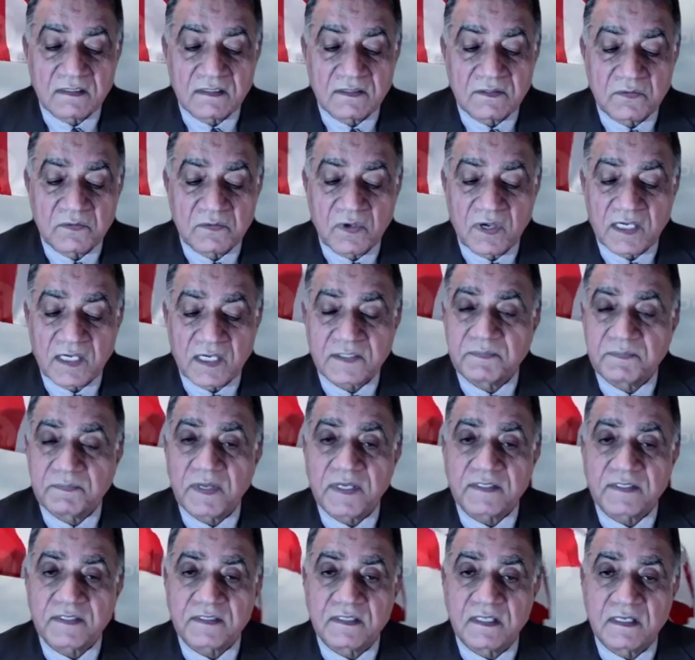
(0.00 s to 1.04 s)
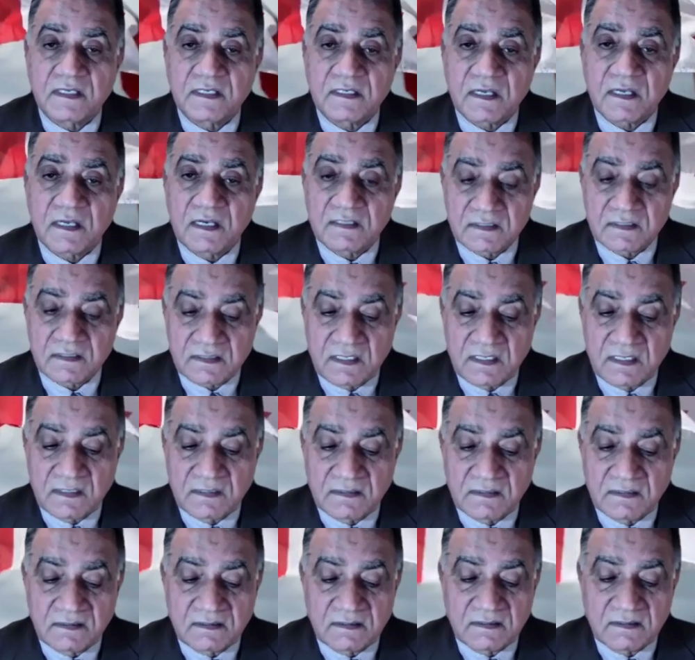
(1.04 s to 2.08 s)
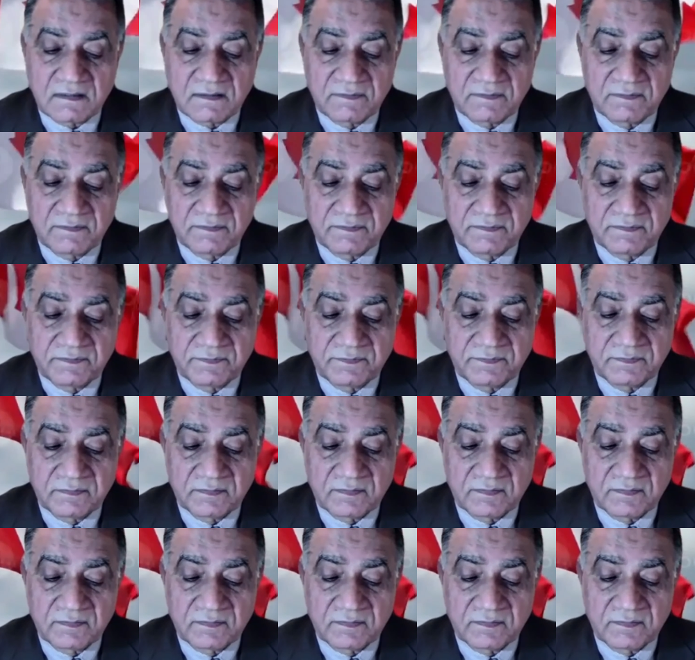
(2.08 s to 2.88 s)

others to express their concerns.